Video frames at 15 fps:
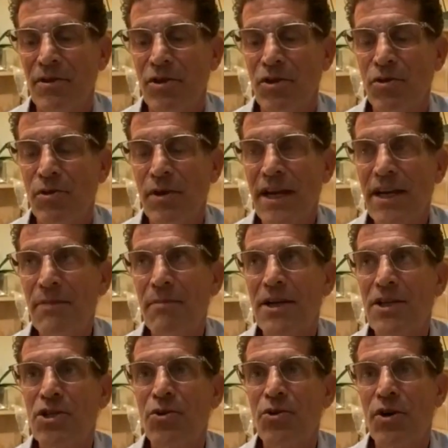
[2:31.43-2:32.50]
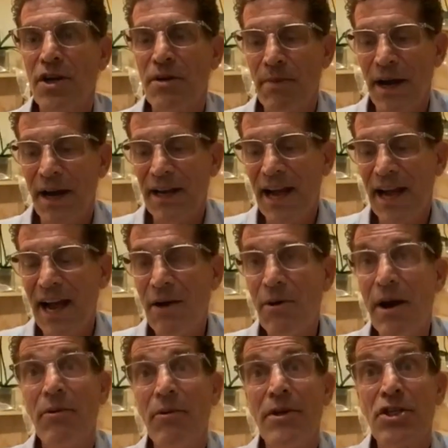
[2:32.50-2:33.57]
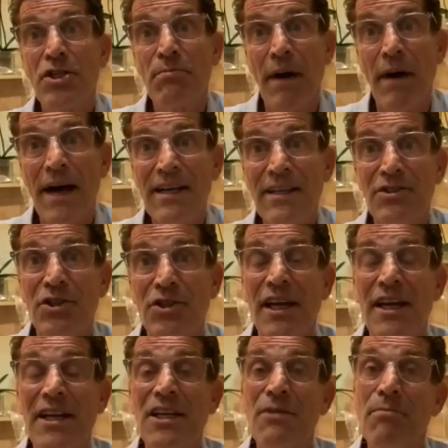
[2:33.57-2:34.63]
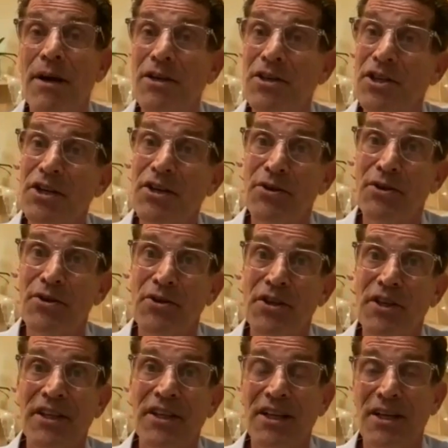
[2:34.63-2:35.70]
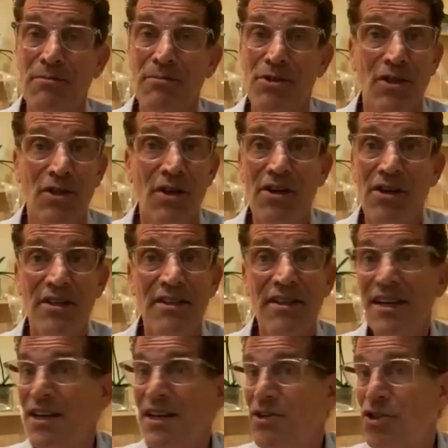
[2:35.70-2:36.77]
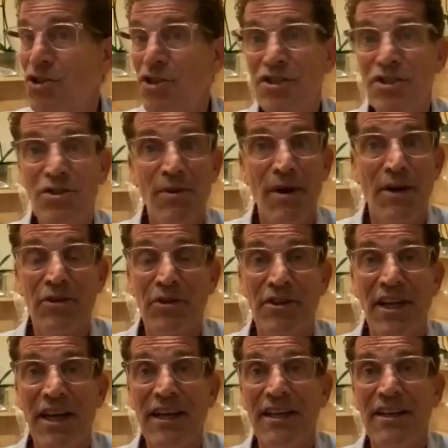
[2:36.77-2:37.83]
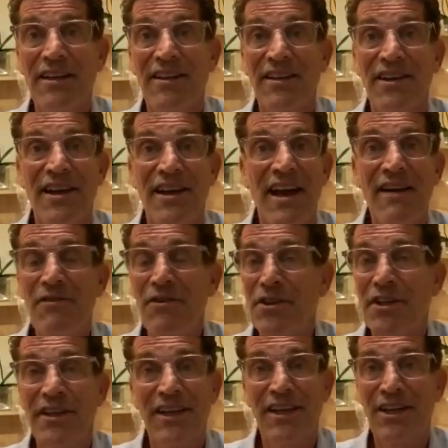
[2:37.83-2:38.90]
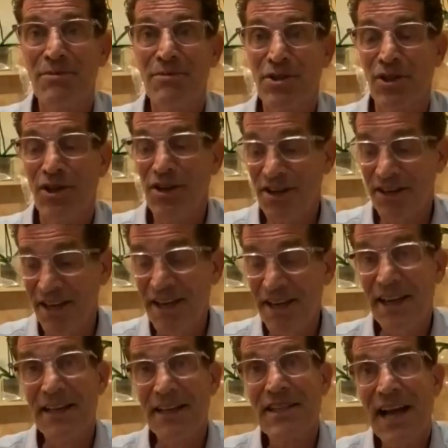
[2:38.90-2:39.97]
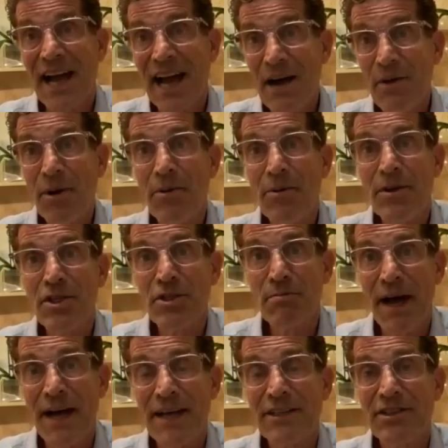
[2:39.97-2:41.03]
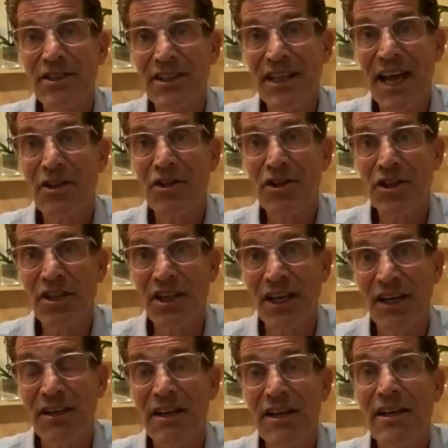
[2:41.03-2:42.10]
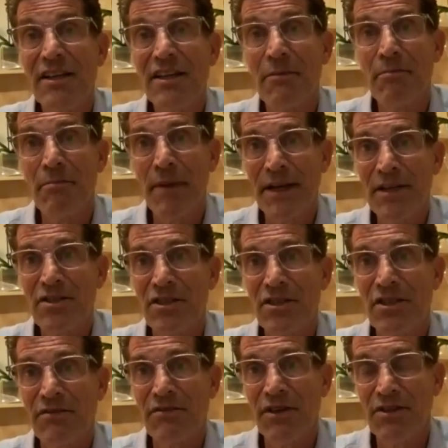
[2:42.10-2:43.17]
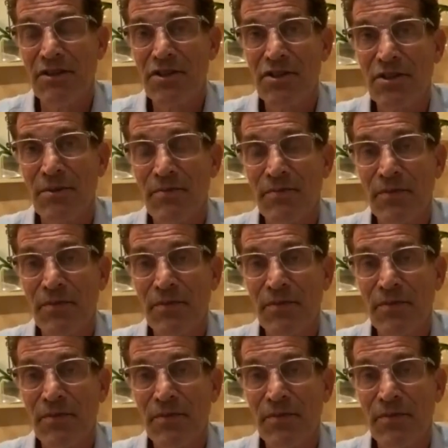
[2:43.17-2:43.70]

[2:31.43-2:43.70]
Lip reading: creating my story by how I respond to any particular thing that comes along, just throughout the day, everything that comes along. It's how I respond to that thing that makes the difference.